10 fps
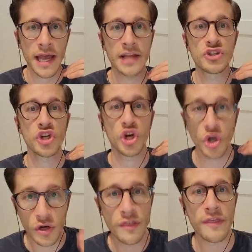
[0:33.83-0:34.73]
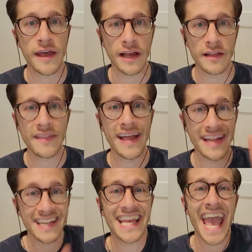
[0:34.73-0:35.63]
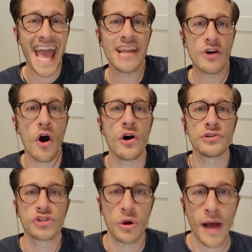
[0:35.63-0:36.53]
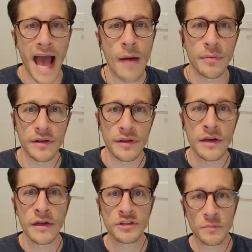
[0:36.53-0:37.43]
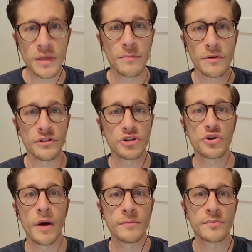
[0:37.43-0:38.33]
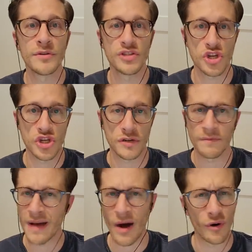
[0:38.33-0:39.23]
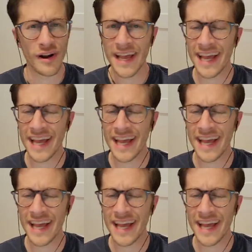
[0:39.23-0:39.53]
It's a good thing that it can also happen to people in Trump's position of power.